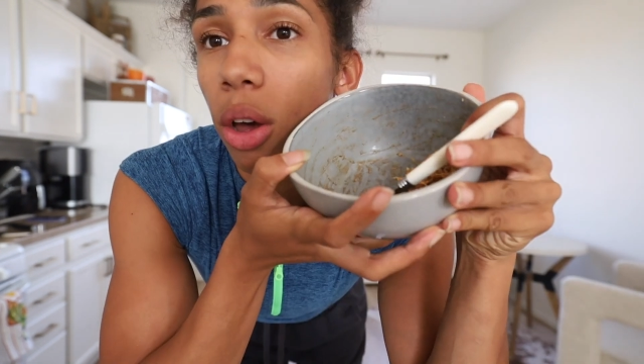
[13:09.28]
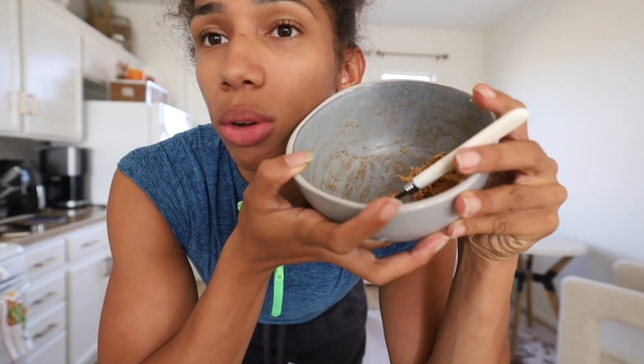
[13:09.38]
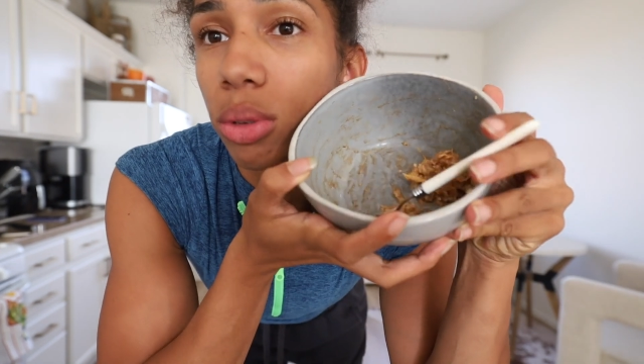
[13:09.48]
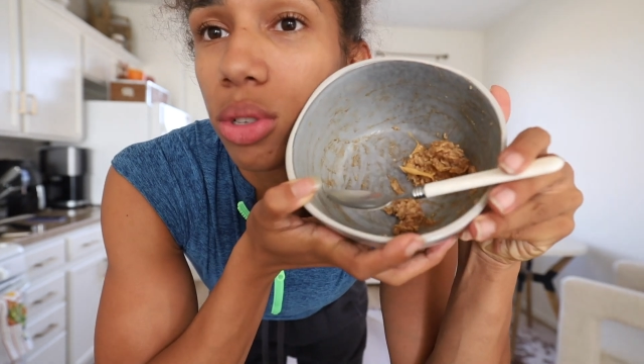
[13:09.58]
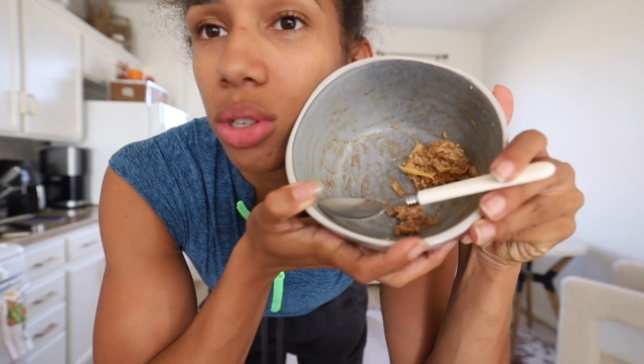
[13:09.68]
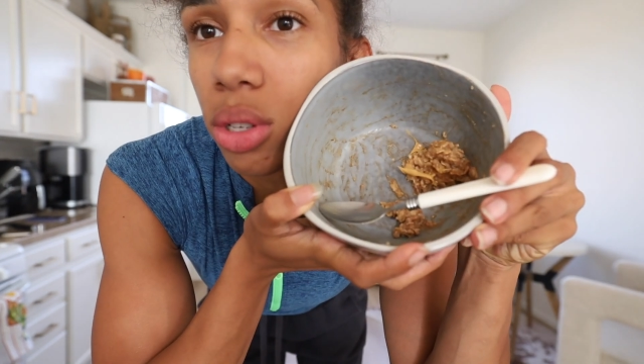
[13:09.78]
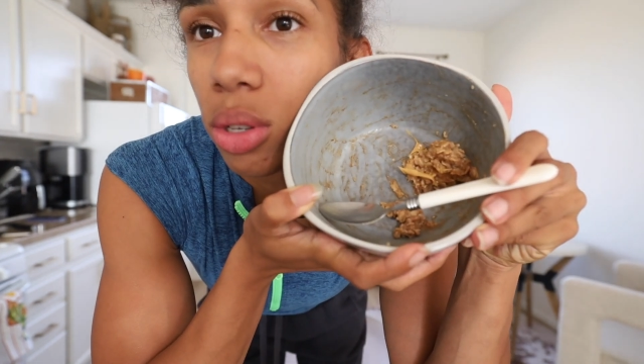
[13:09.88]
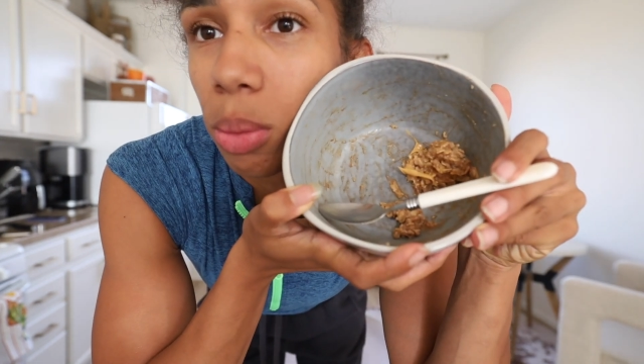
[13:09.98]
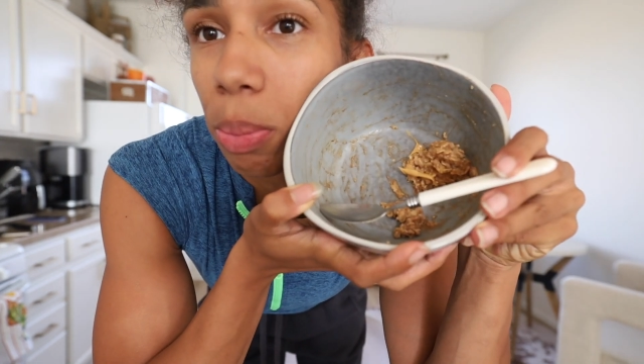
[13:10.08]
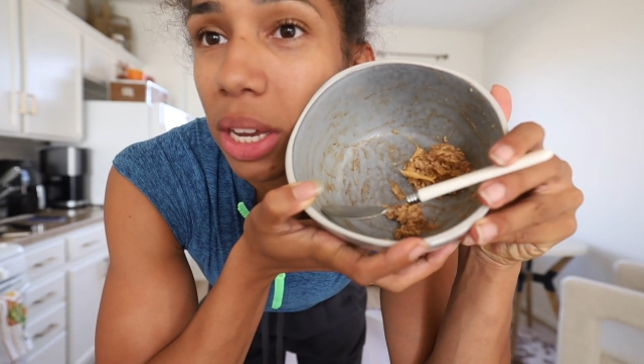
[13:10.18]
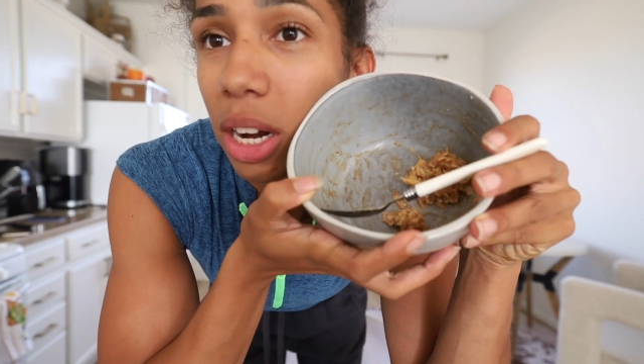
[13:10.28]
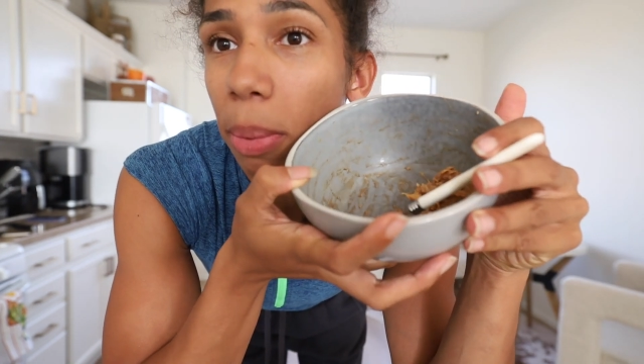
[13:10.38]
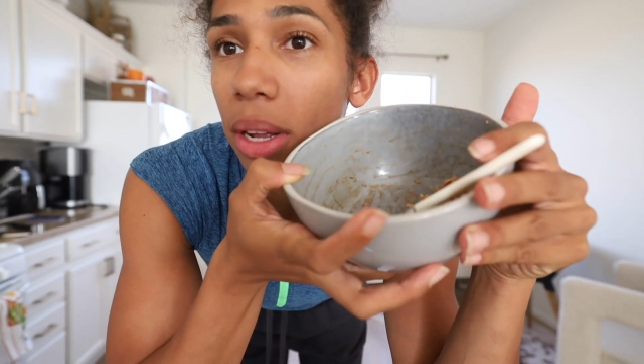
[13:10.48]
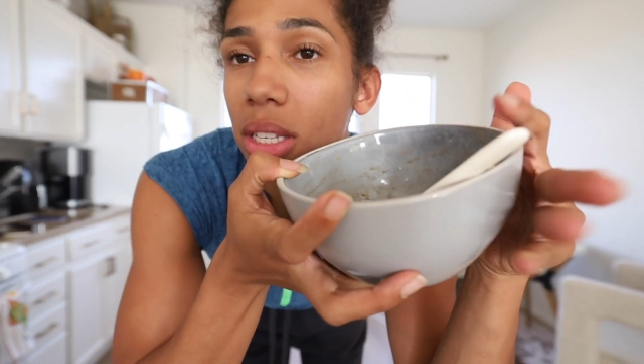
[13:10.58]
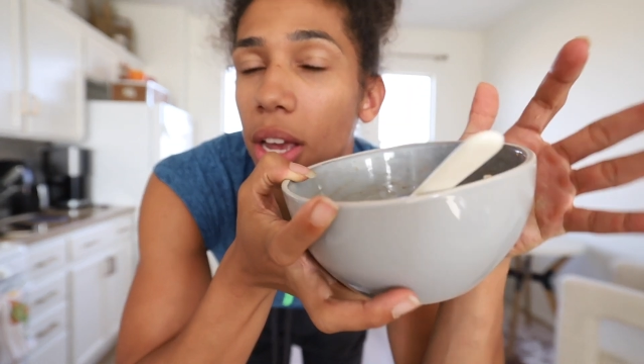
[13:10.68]
oats, peanut
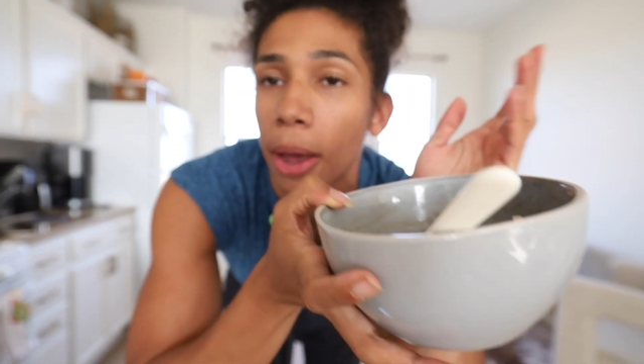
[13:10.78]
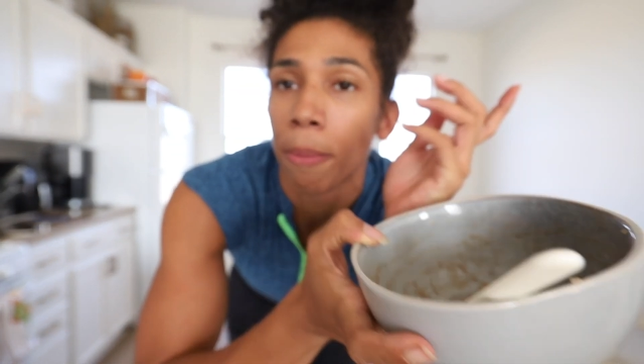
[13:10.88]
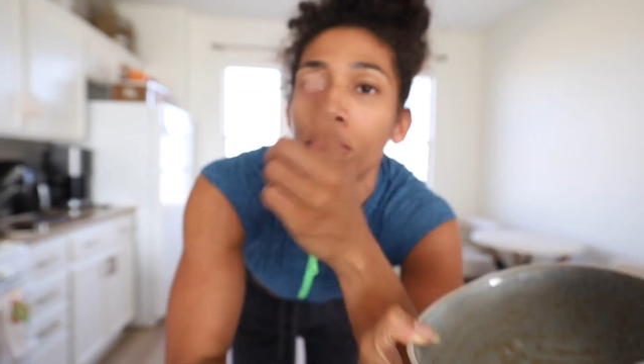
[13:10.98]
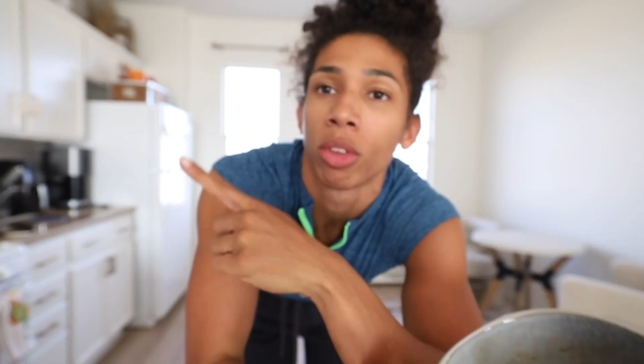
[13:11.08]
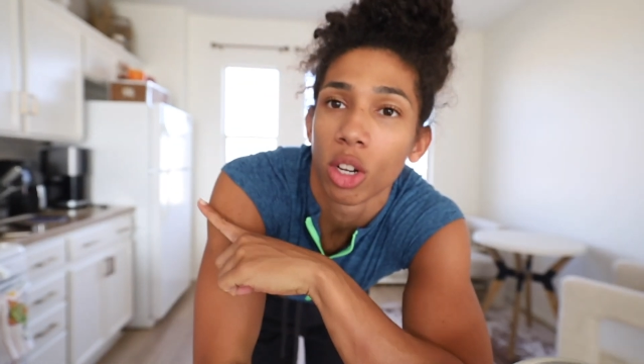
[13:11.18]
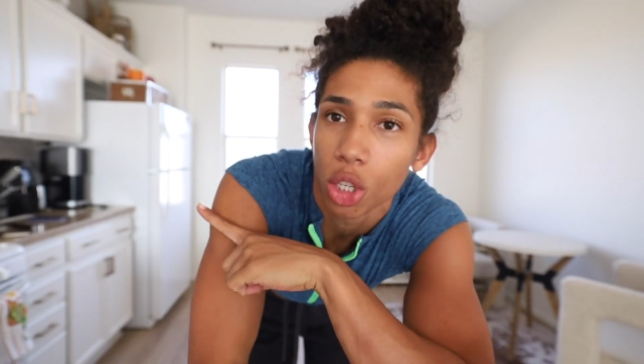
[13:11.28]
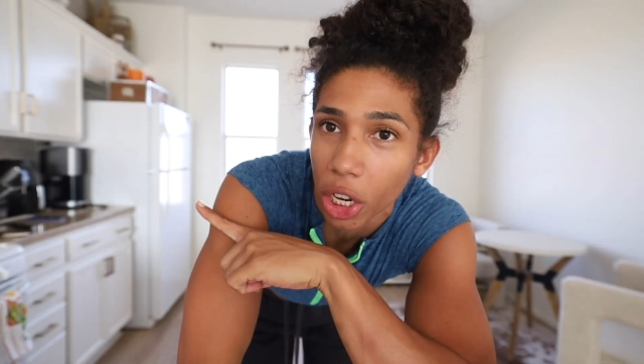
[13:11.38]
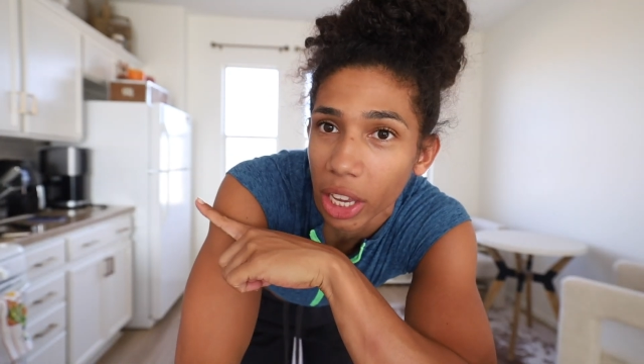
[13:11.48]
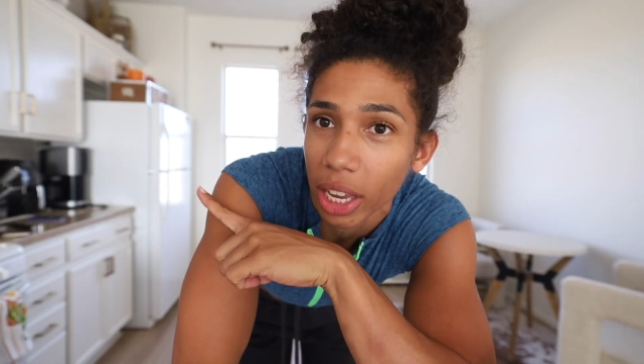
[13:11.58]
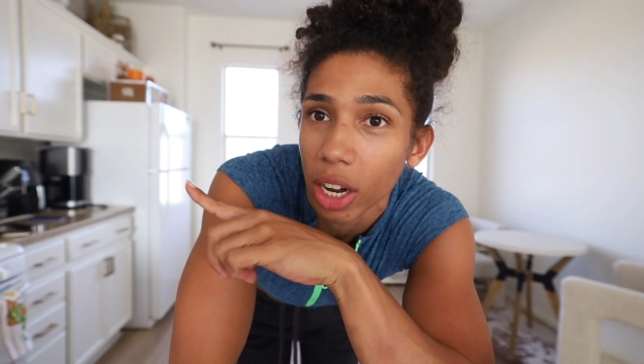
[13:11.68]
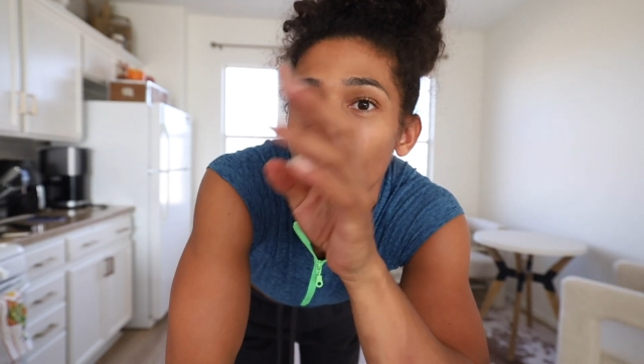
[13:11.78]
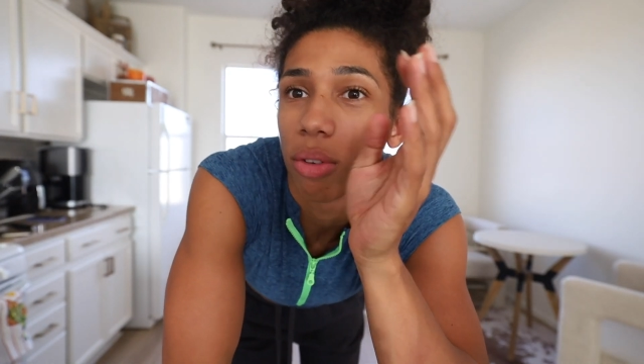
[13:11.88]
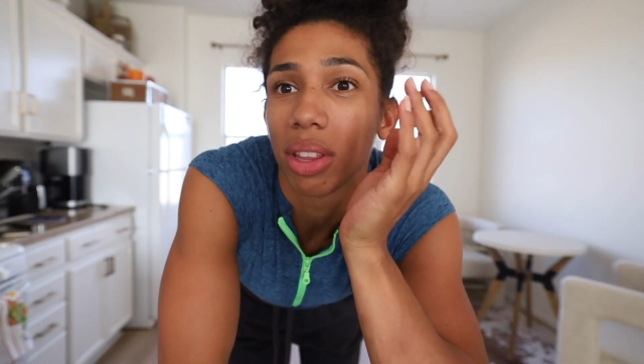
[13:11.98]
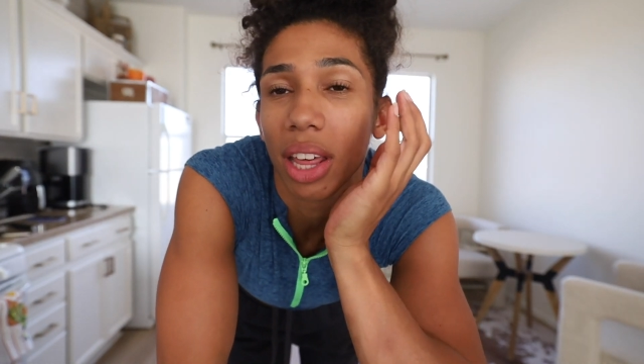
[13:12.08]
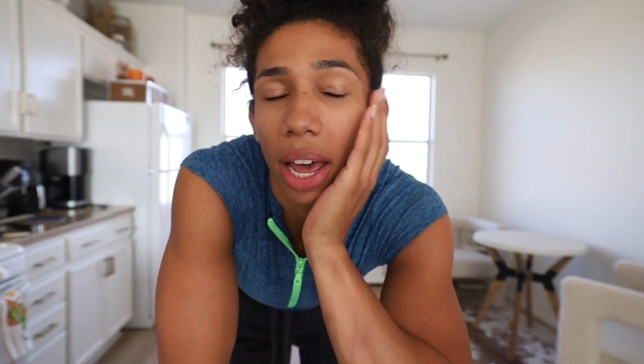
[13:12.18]
butter, chicken
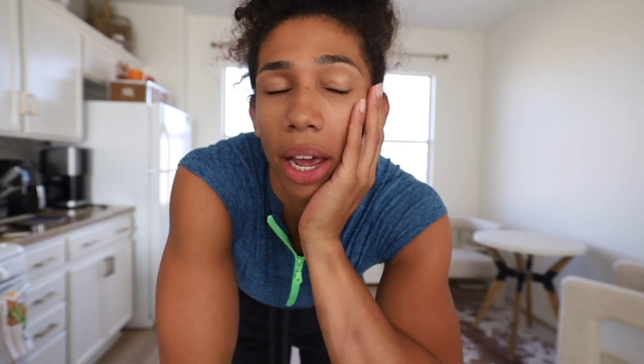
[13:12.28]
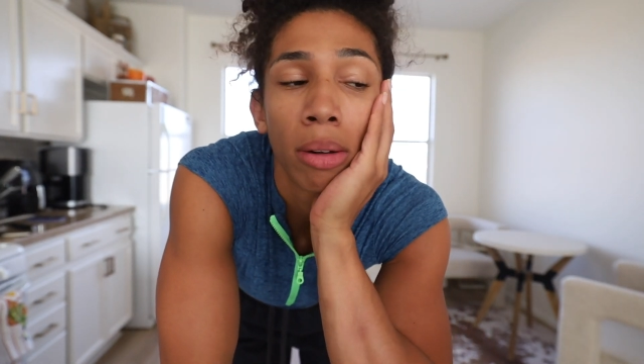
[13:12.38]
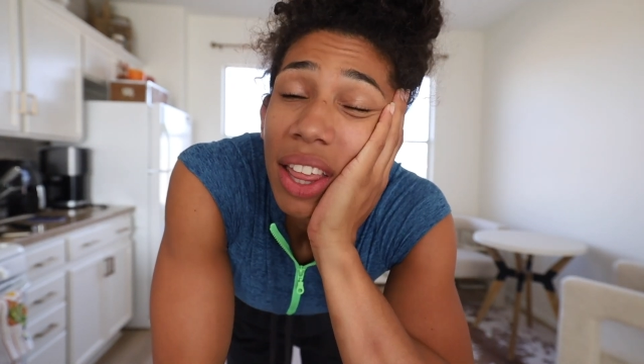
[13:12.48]
over there,